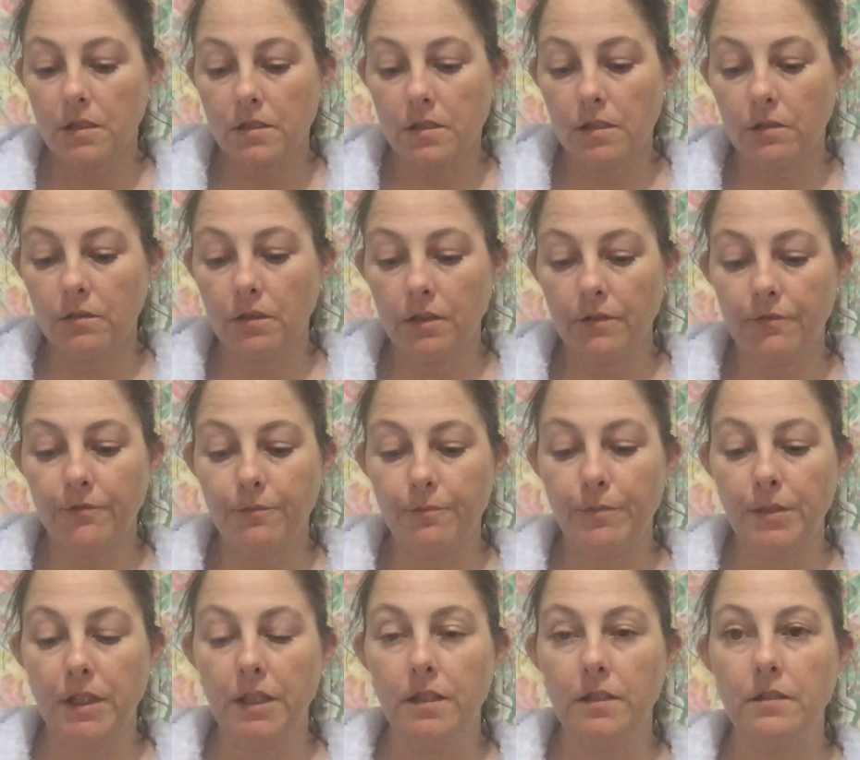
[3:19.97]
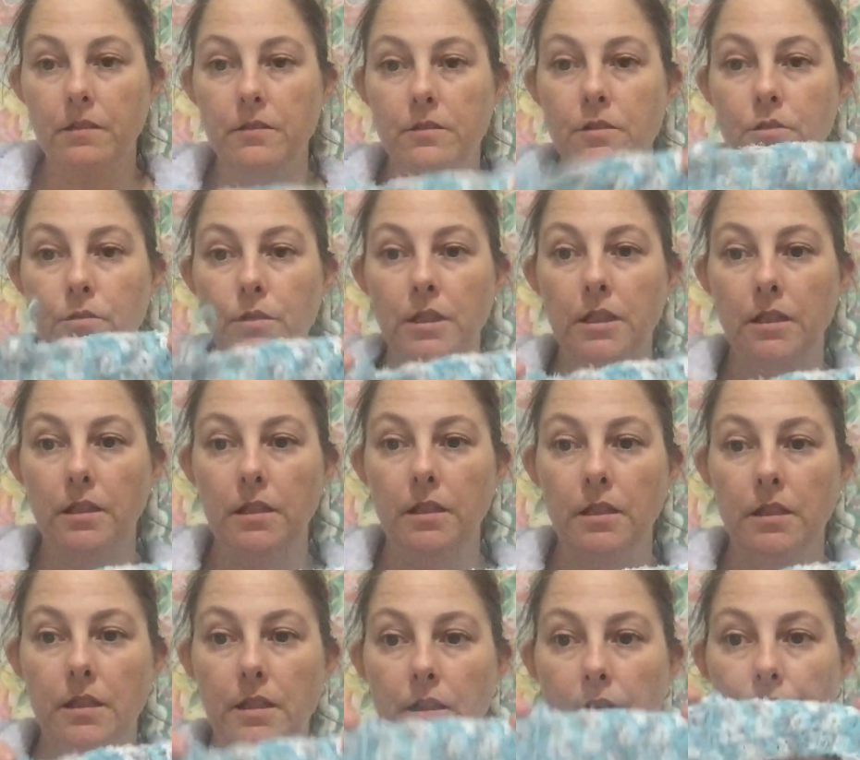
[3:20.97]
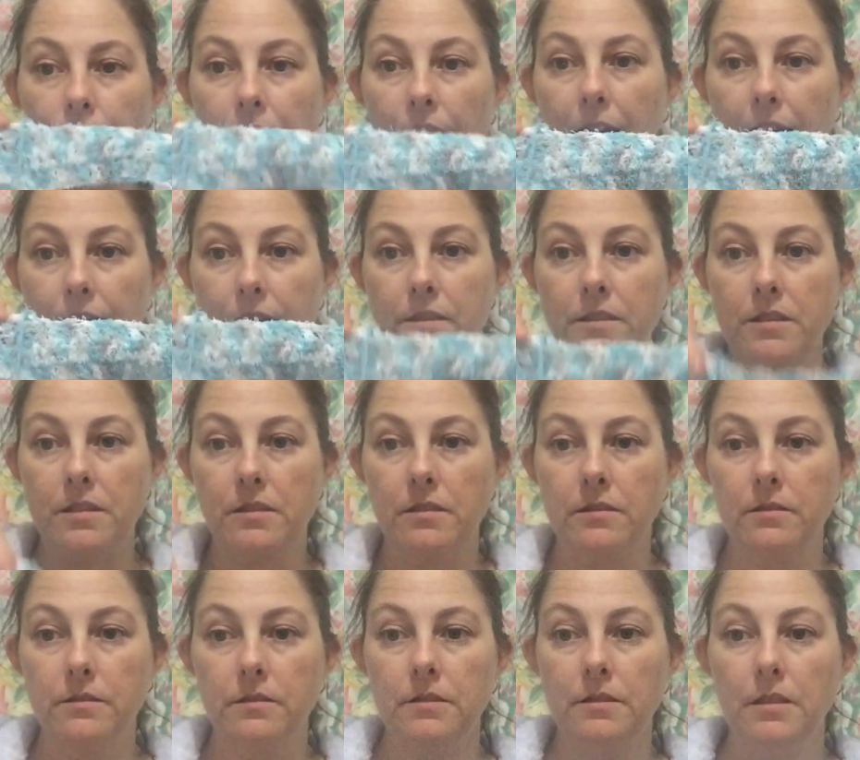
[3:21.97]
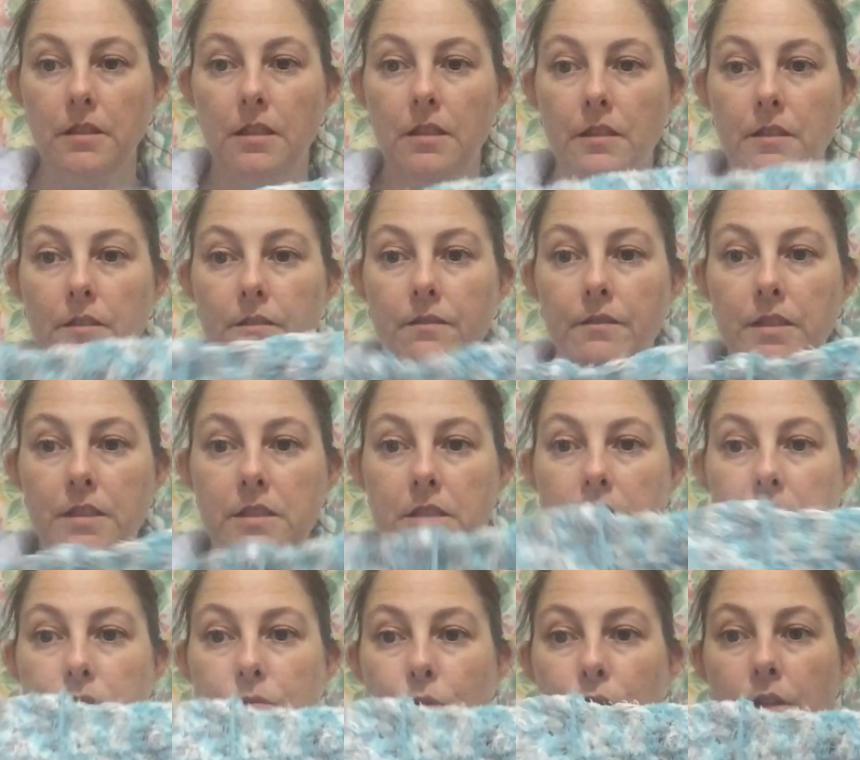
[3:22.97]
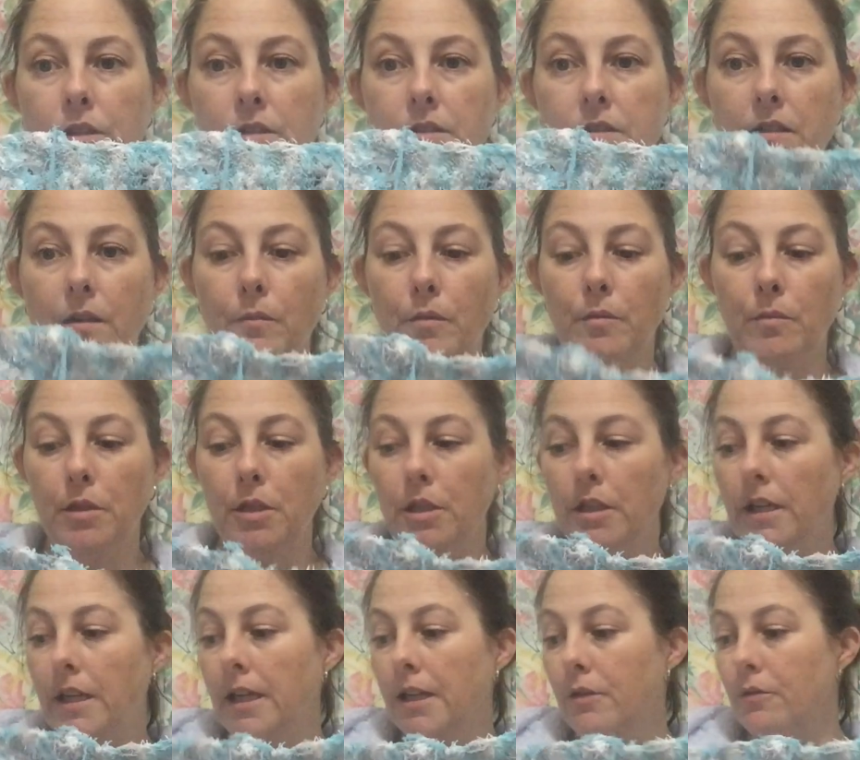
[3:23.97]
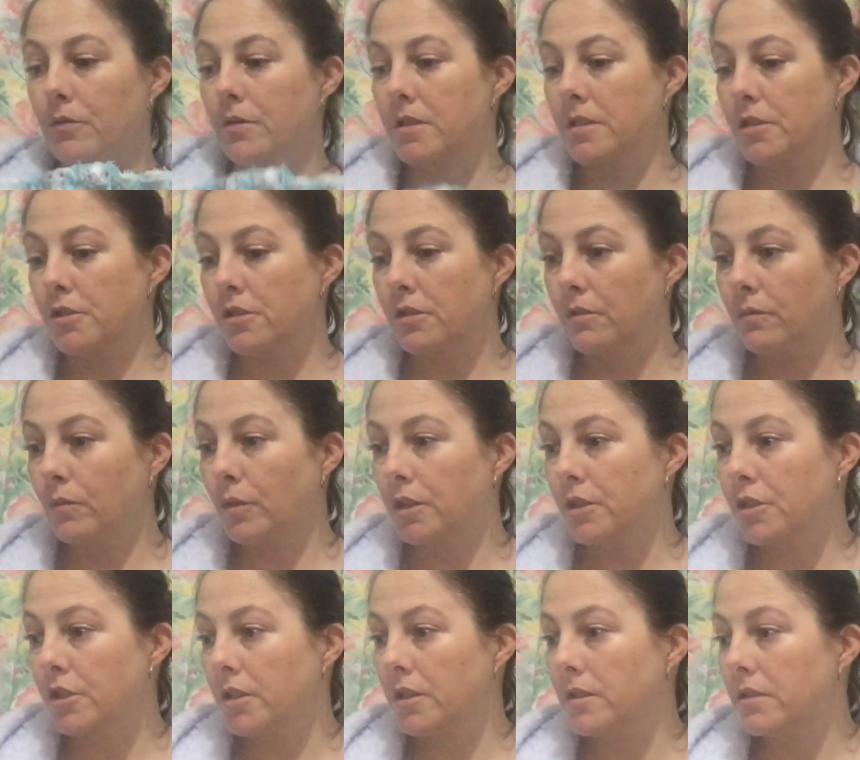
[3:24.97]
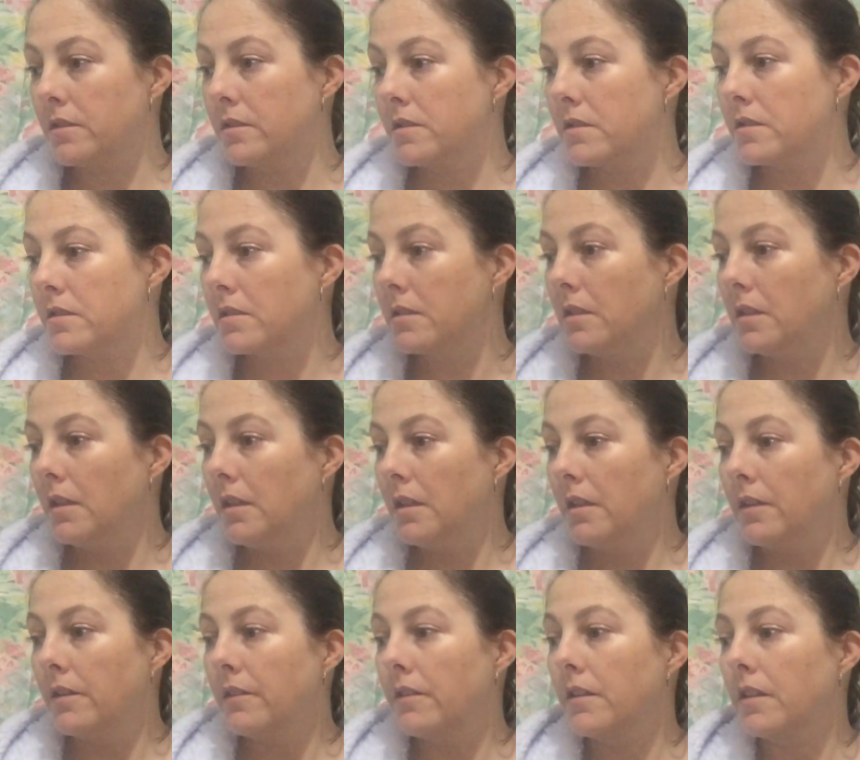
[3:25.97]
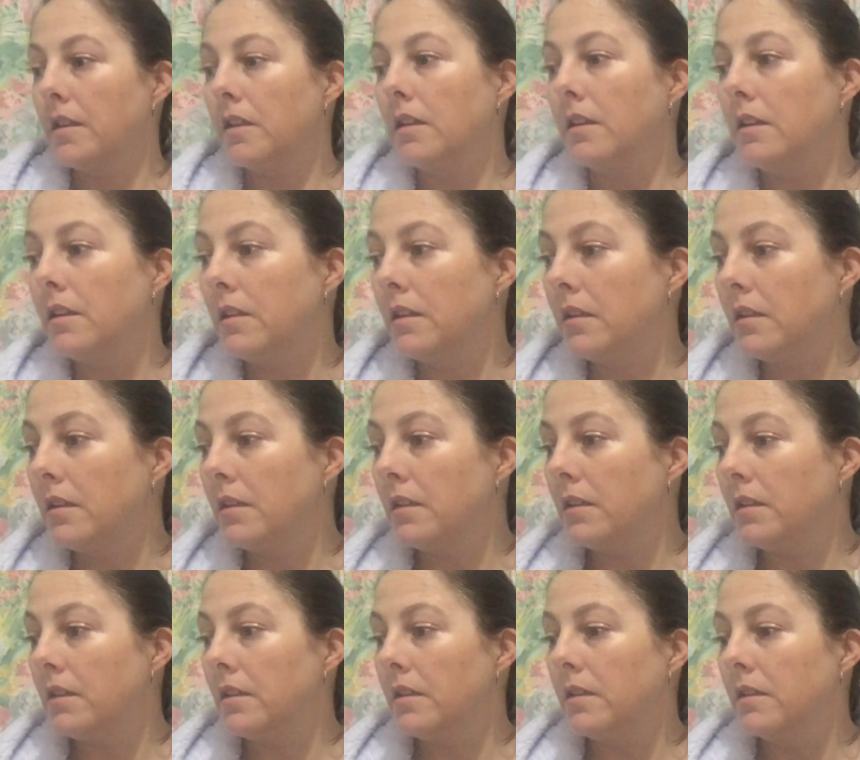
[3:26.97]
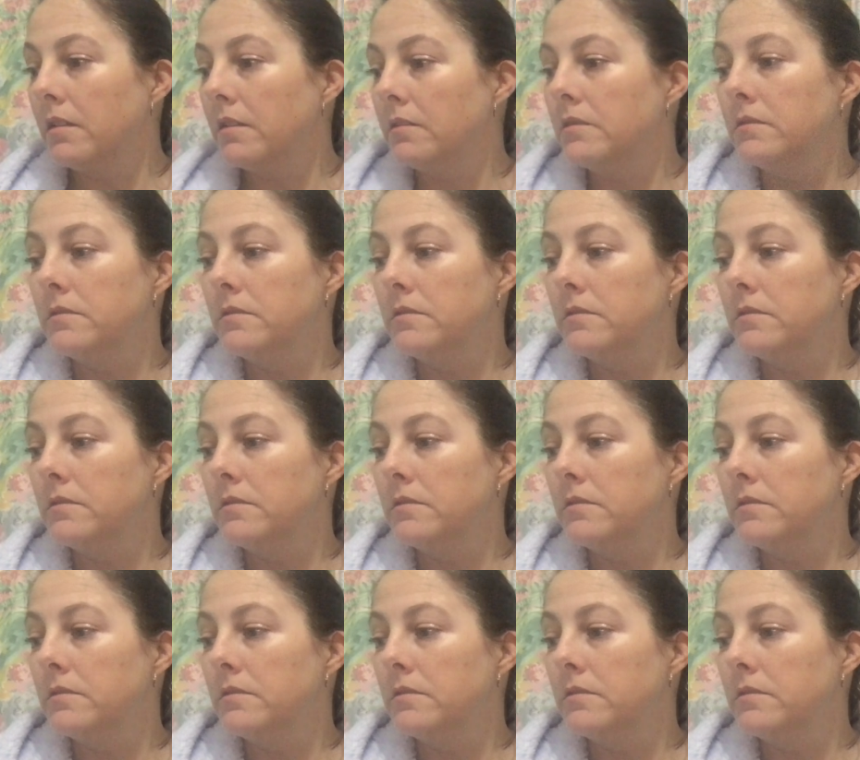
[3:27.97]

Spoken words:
So I've been doing that. This is with some of my acquisition, which is the